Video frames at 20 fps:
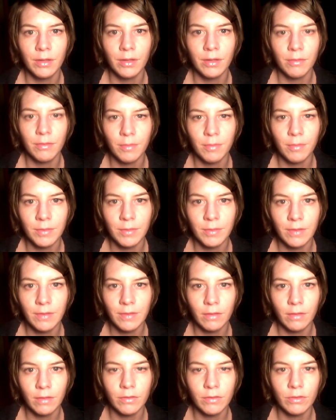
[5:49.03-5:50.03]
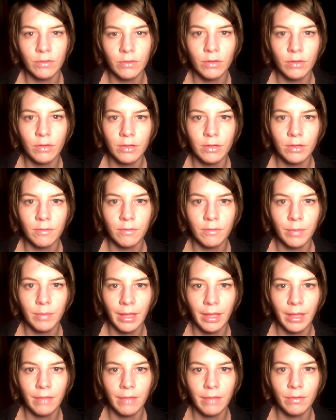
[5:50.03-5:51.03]
from the self-destructive
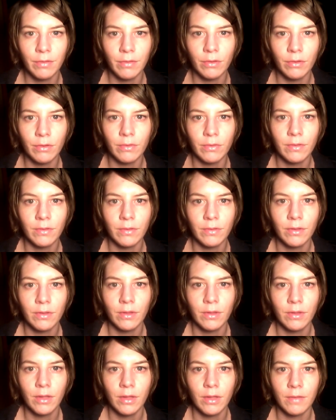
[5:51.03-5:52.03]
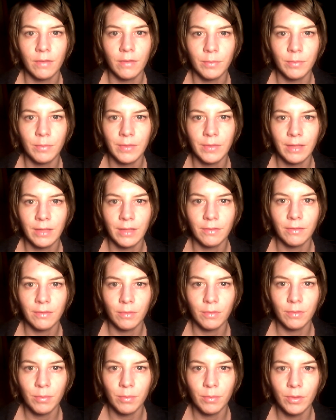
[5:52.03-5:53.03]
behaviors of obsessive
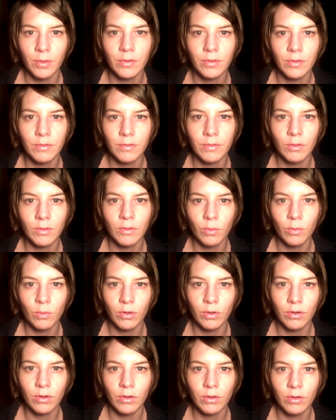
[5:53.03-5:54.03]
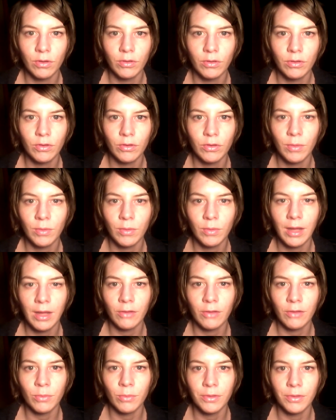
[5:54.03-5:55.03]
compulsive disorder to
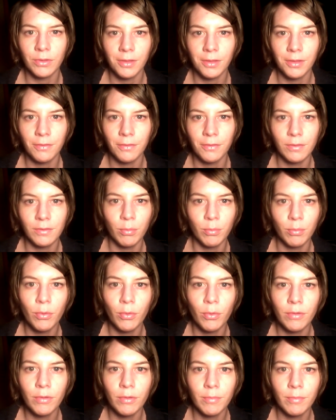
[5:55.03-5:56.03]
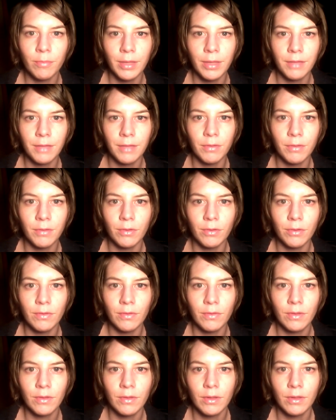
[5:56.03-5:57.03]
actual self-supportive behaviors,
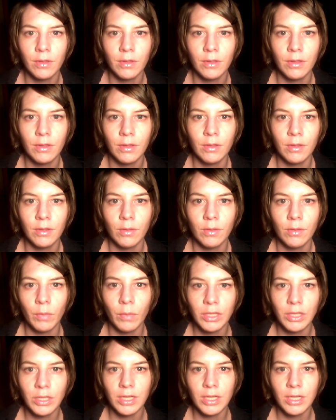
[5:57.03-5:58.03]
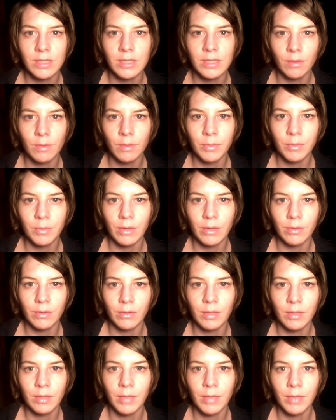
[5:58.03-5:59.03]
which I script out
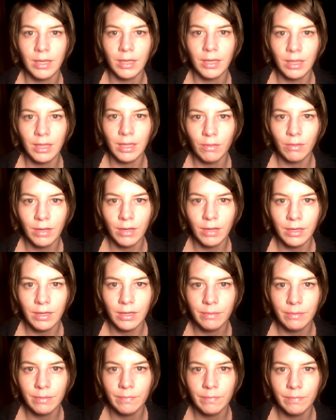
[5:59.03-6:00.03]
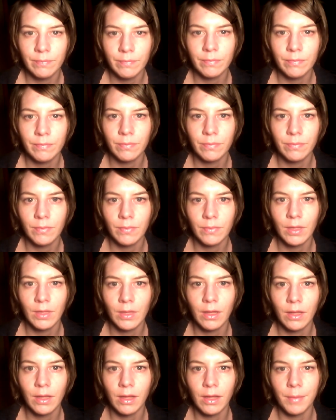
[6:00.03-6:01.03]
in my daily writing.
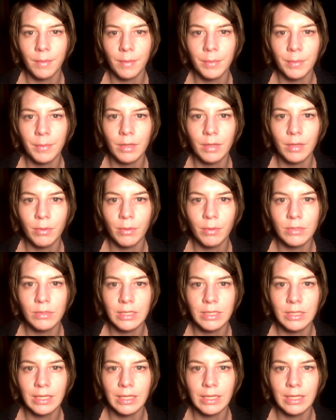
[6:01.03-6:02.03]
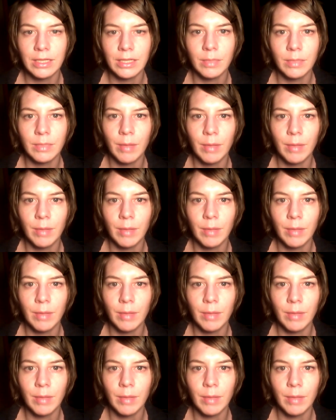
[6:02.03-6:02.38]
I'm going to post a link to my